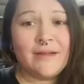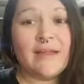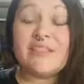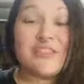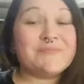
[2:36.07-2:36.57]

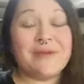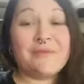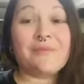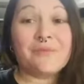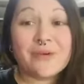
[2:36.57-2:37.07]
It's just been a
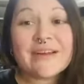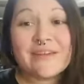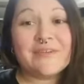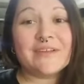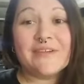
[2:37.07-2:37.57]

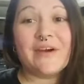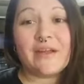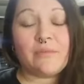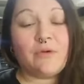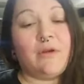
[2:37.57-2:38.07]
really, really
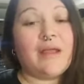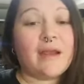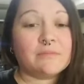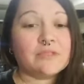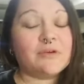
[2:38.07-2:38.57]
great community,
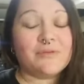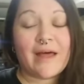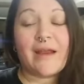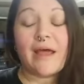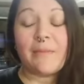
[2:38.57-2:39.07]
and I'm so
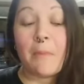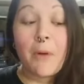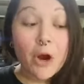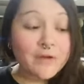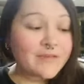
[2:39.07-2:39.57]
glad I'm a
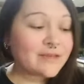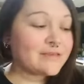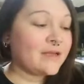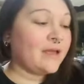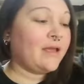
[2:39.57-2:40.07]
part of it,